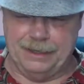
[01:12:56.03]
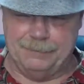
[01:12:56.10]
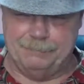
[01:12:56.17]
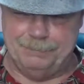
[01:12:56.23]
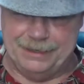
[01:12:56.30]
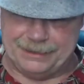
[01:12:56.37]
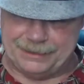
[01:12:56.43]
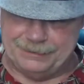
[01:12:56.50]

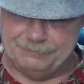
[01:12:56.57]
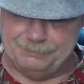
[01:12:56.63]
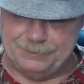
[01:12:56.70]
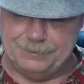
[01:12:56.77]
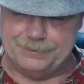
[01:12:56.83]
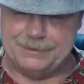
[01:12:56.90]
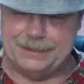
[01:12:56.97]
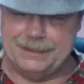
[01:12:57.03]
bit
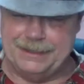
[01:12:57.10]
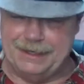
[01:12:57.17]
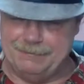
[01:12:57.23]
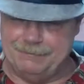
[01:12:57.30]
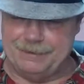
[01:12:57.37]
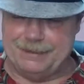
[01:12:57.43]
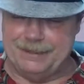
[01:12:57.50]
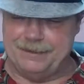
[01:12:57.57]
confusing and
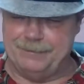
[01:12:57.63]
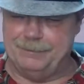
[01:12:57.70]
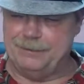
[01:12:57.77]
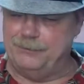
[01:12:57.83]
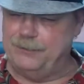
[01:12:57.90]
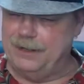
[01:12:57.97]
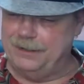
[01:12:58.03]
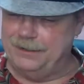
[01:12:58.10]
never terribly
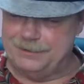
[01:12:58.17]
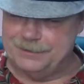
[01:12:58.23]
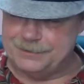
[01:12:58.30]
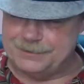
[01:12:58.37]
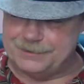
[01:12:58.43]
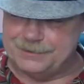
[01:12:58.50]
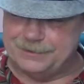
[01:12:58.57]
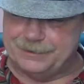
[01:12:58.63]
well
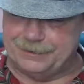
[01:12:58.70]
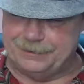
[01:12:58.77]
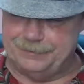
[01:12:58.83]
understood.